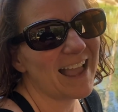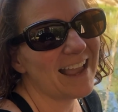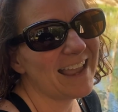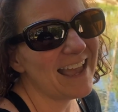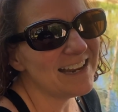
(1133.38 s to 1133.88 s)
I
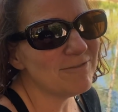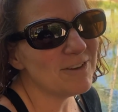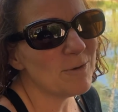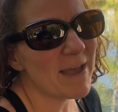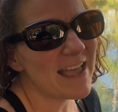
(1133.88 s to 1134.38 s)
kind of
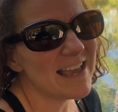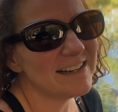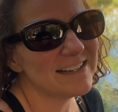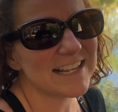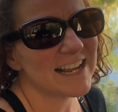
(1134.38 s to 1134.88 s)
feel
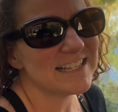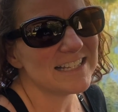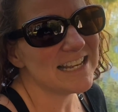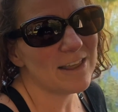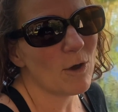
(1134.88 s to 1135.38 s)
bad because I could
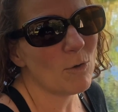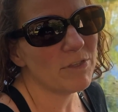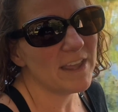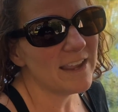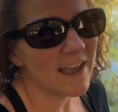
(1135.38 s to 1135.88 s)
see the whole
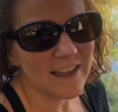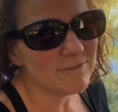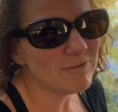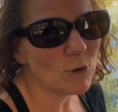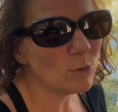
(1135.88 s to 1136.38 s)
thing
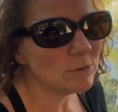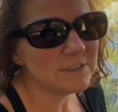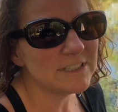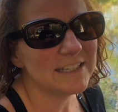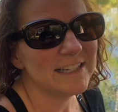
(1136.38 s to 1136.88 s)

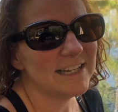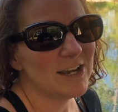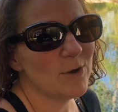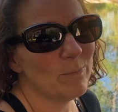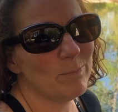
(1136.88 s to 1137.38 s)
unfold,
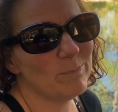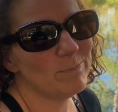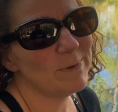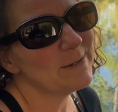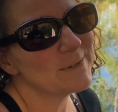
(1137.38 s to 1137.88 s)

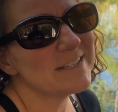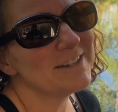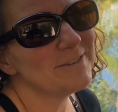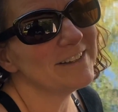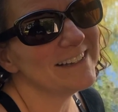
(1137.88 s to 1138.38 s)
but it was
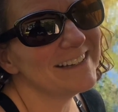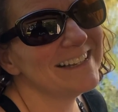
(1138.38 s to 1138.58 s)
still fun.